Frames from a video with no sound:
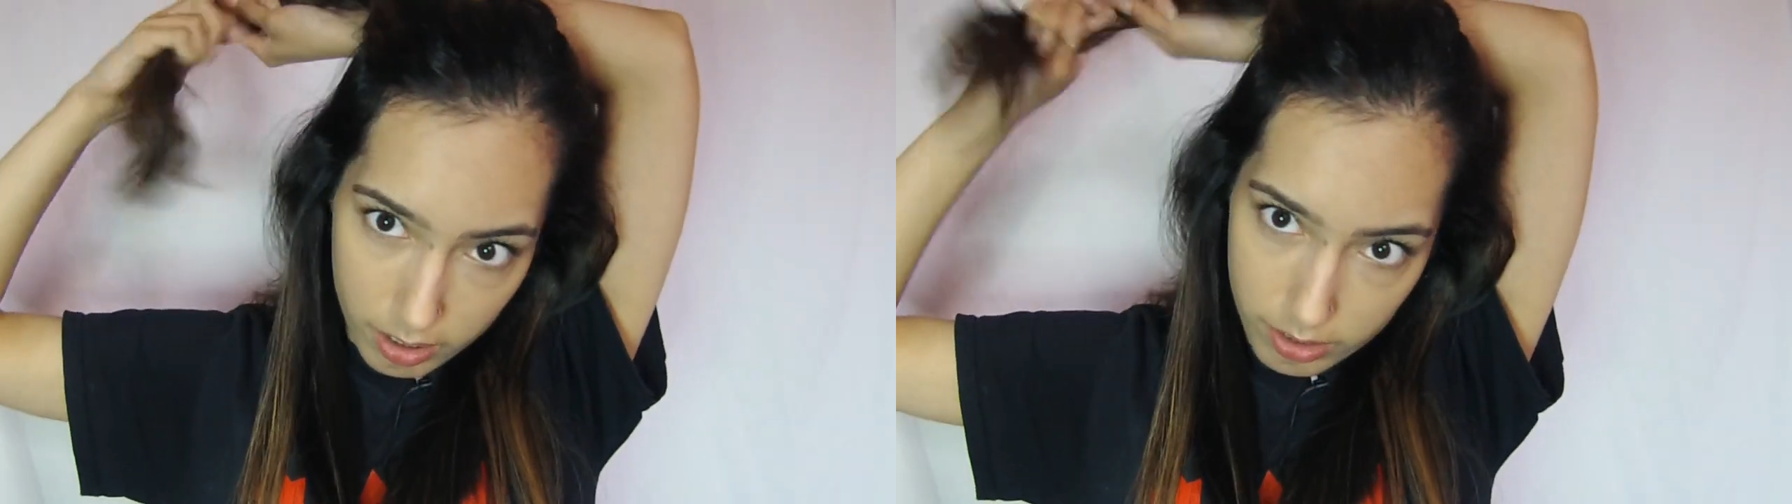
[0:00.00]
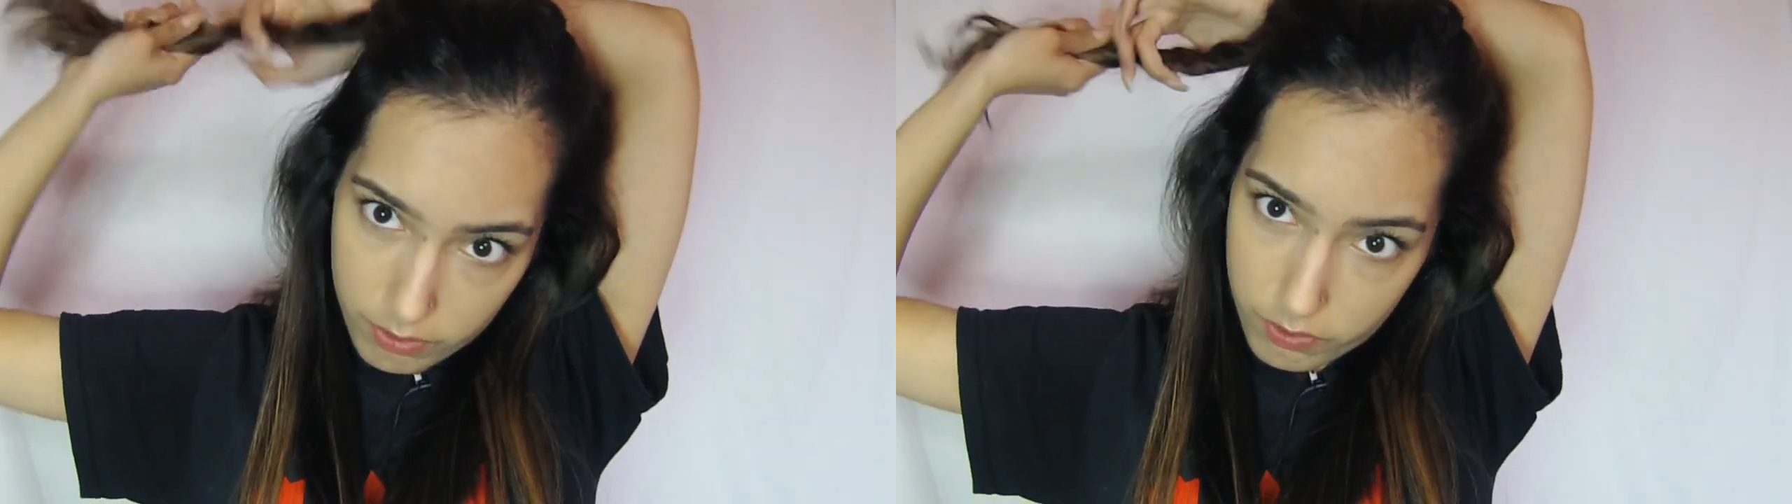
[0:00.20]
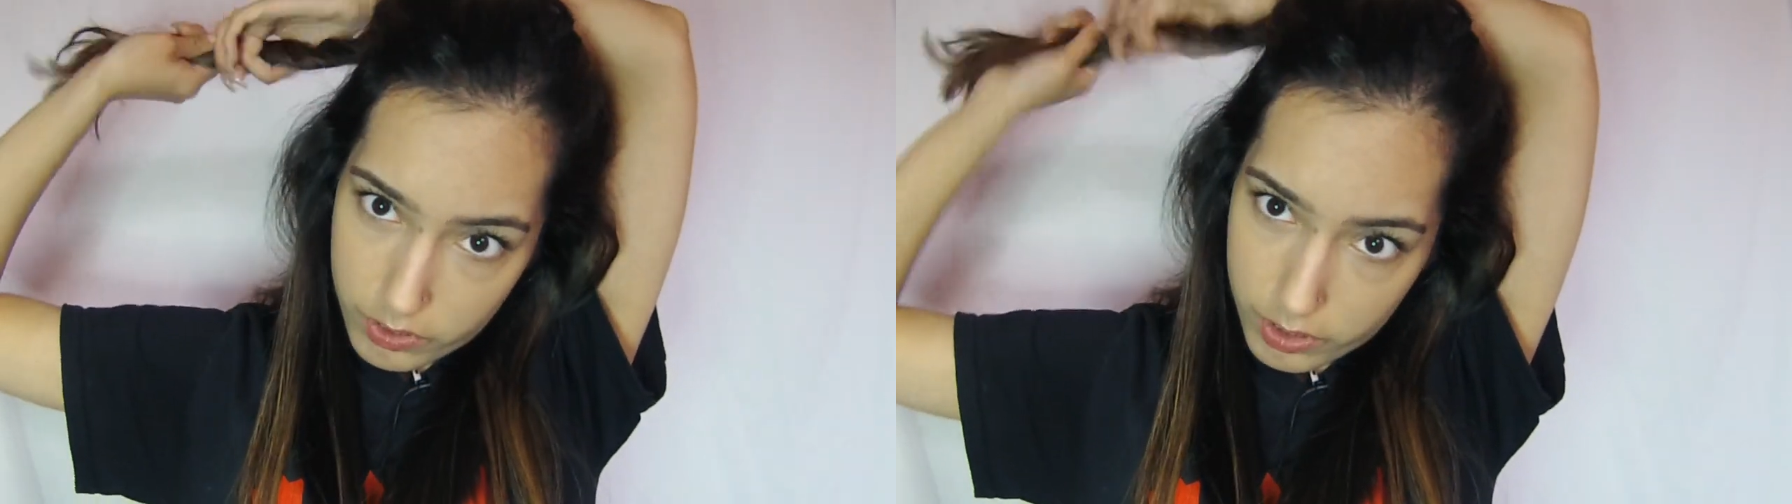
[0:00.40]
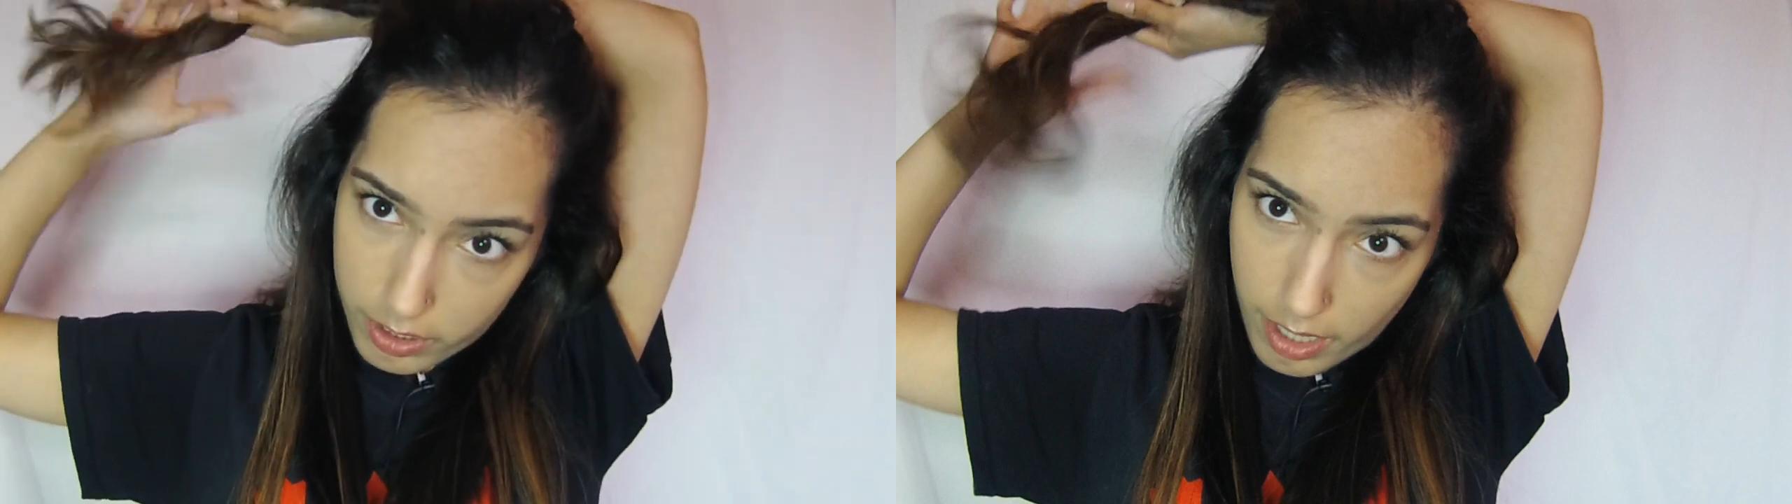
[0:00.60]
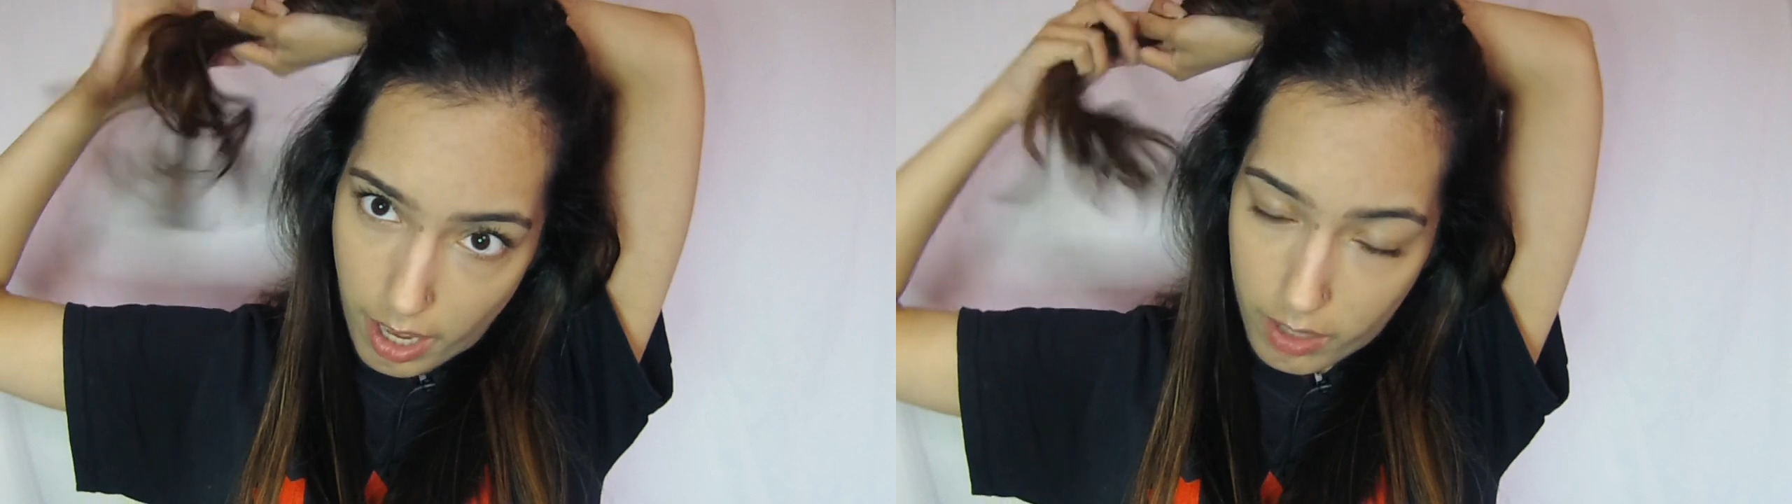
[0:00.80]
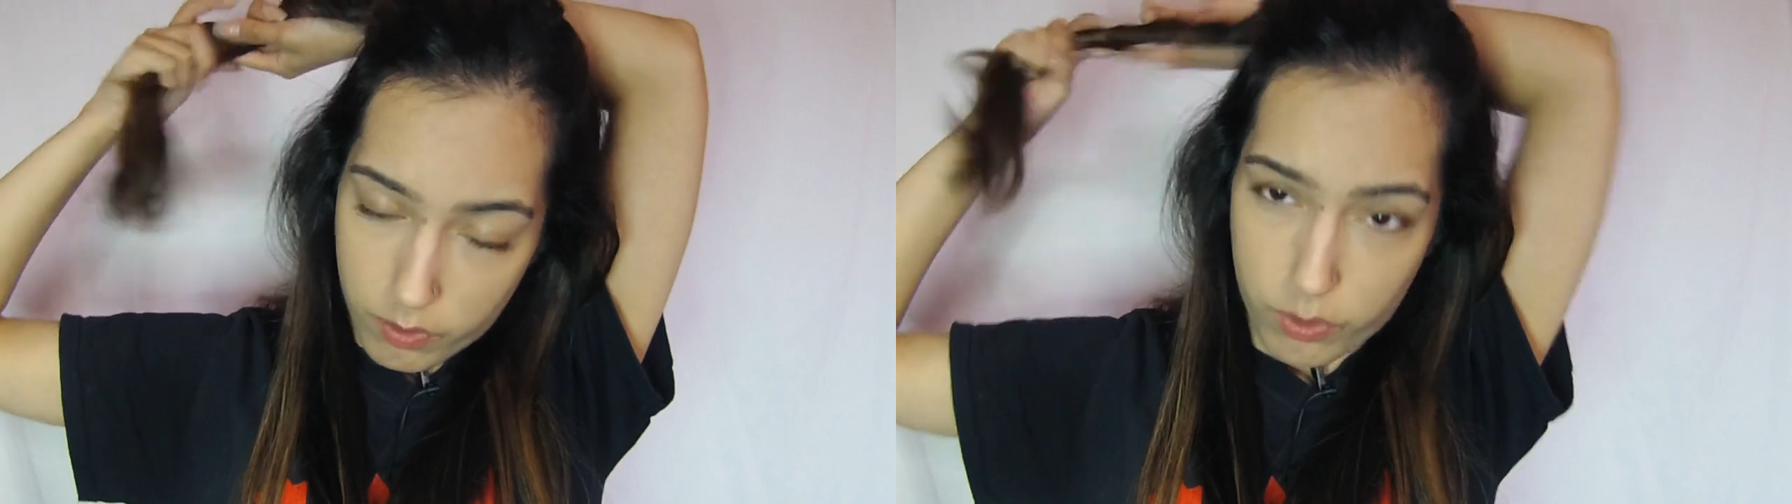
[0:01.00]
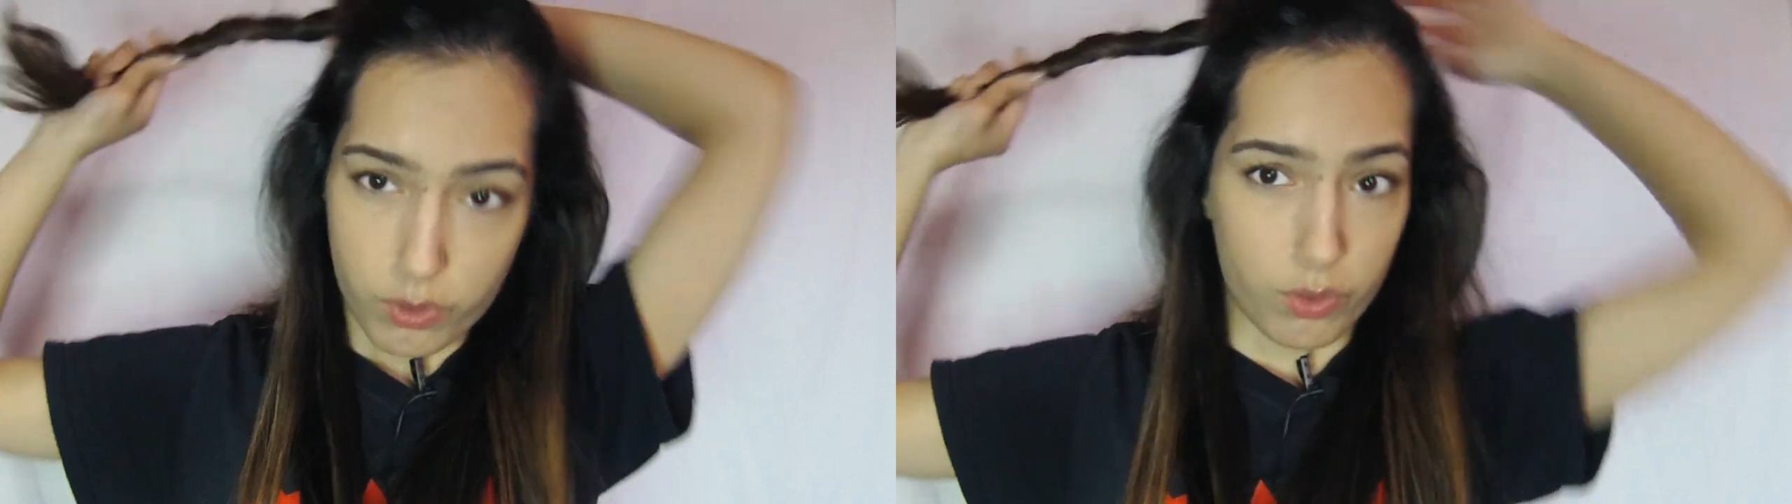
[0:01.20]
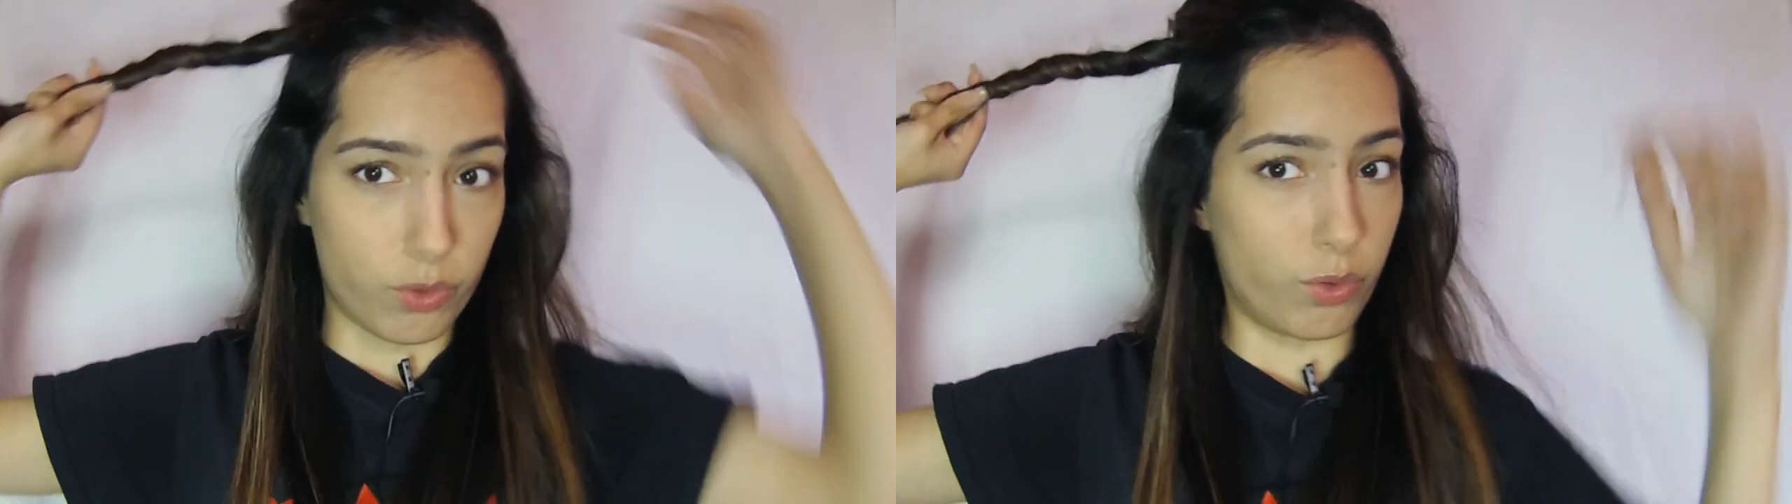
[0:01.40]
I really have
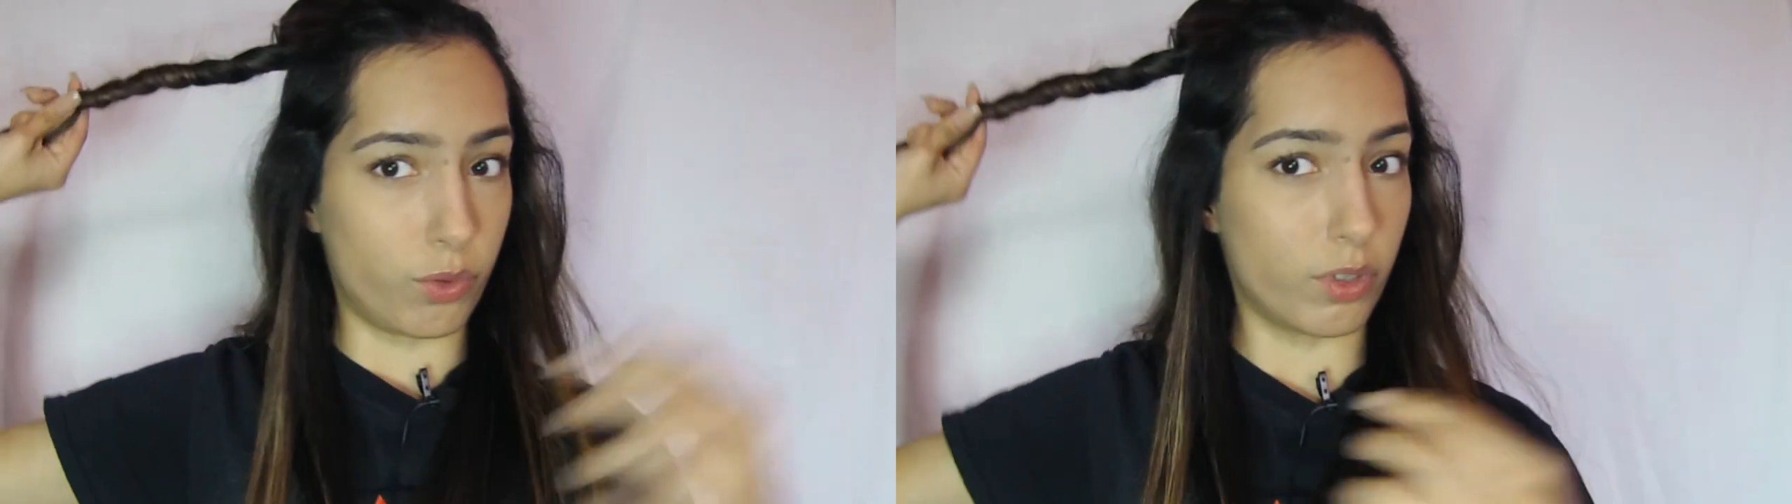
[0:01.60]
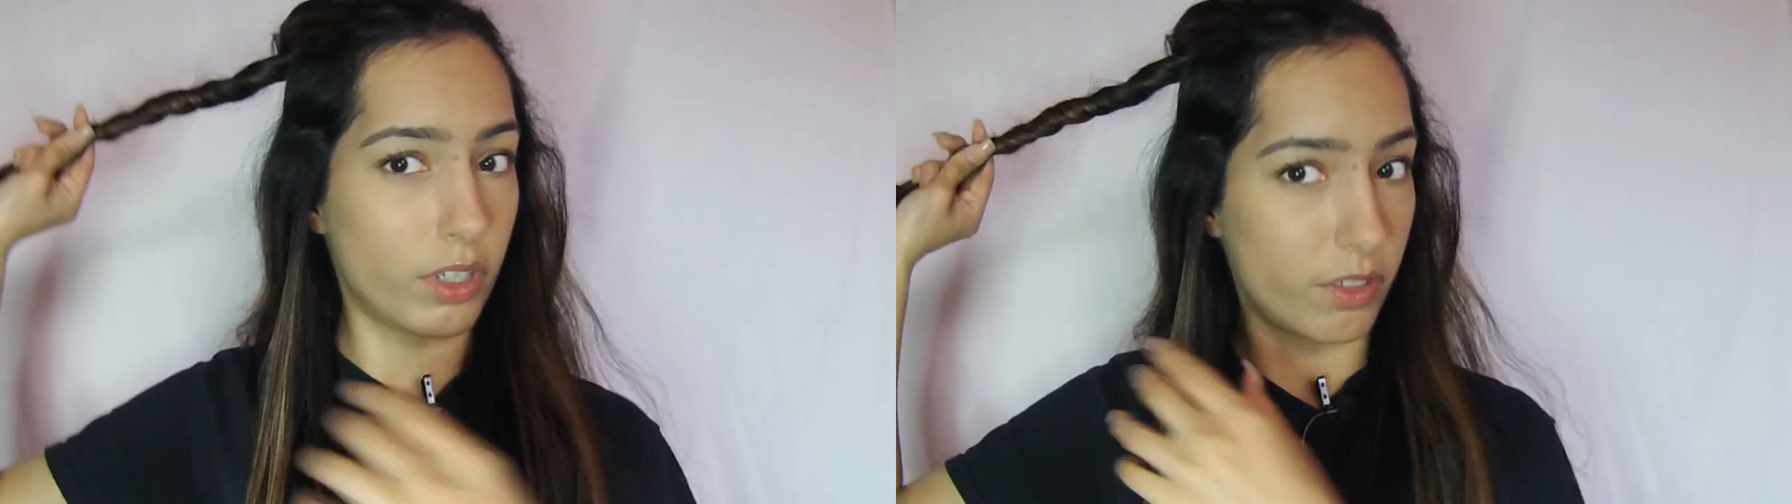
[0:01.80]
to